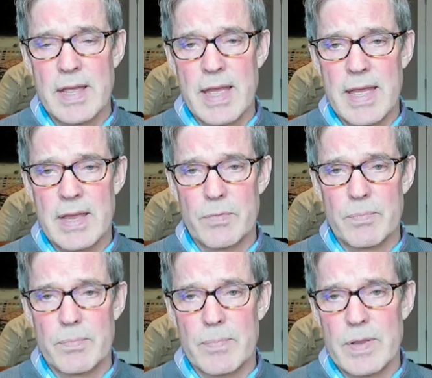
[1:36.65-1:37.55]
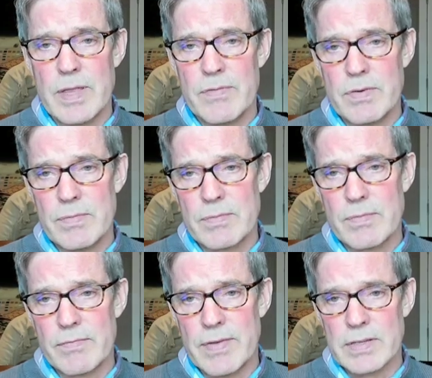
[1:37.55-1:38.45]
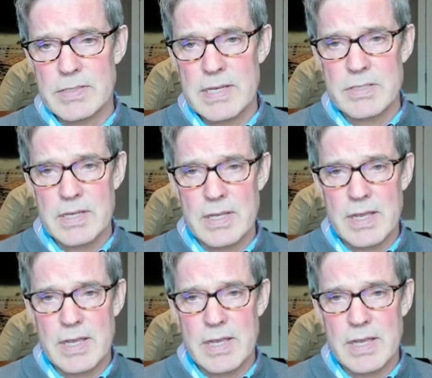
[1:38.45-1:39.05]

and even felt sensing